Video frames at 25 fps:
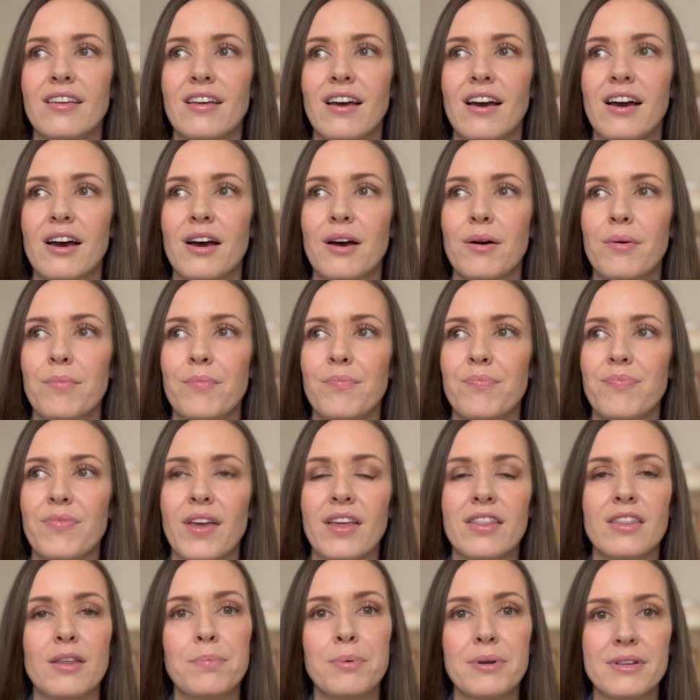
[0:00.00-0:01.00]

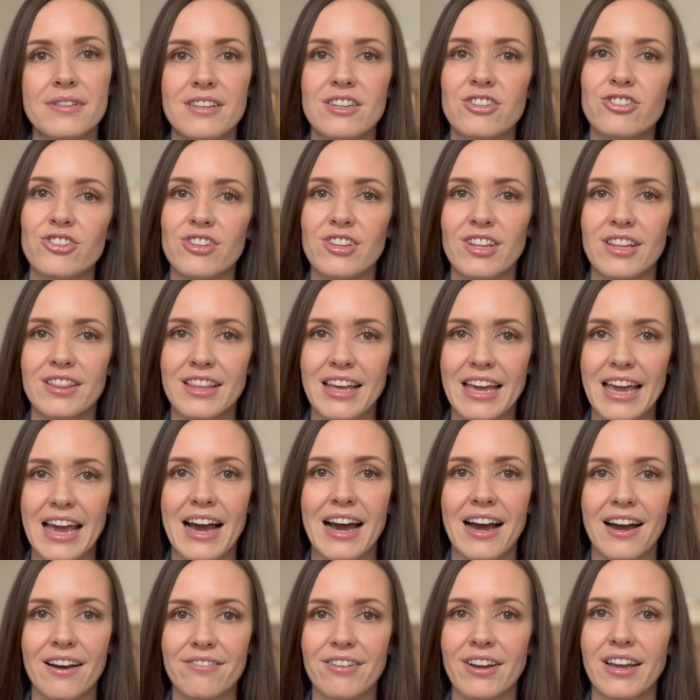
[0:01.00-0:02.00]
the position that they
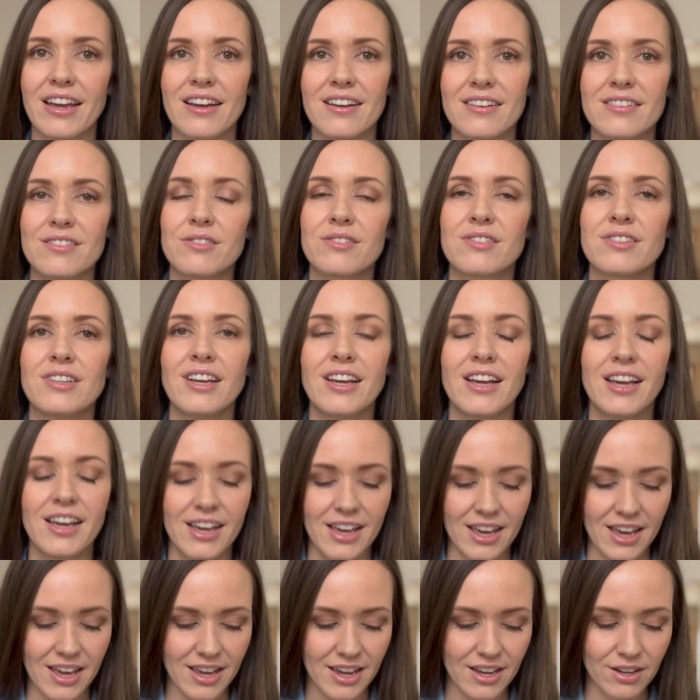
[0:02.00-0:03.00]
have, I guess,
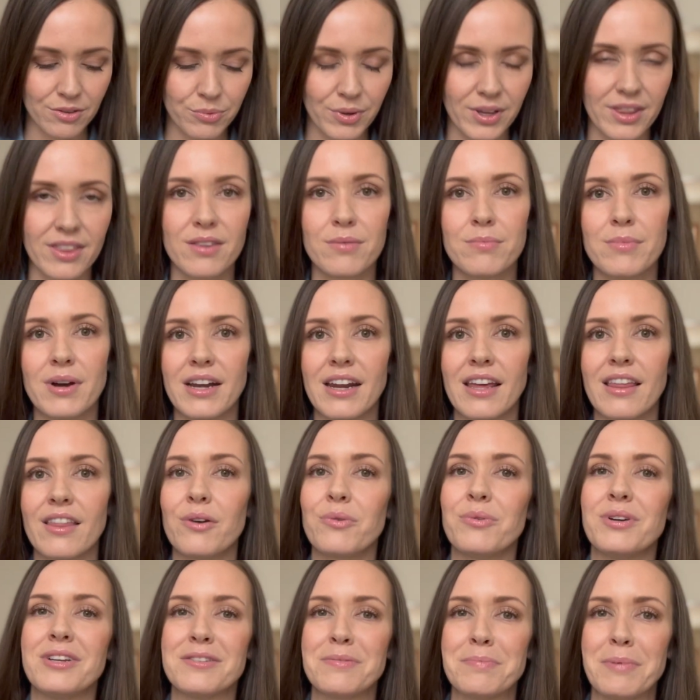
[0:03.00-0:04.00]
and with the money
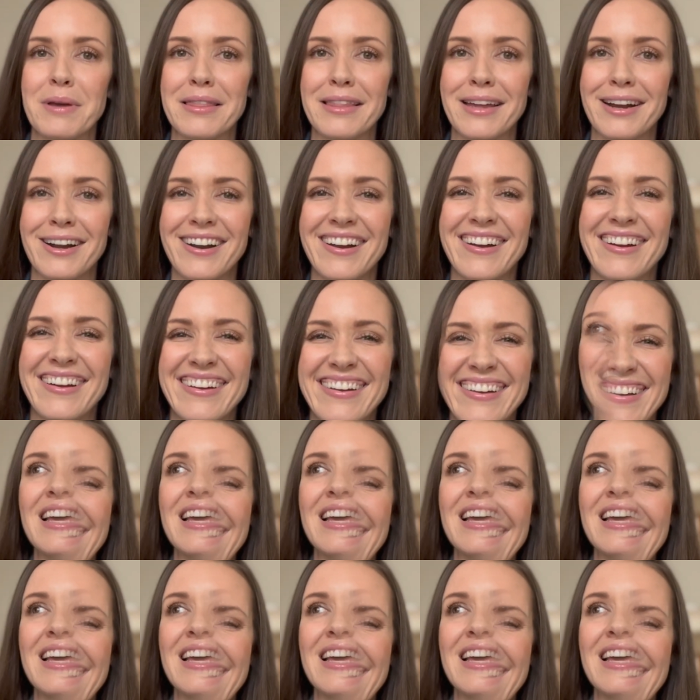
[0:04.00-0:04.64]
that we spend there.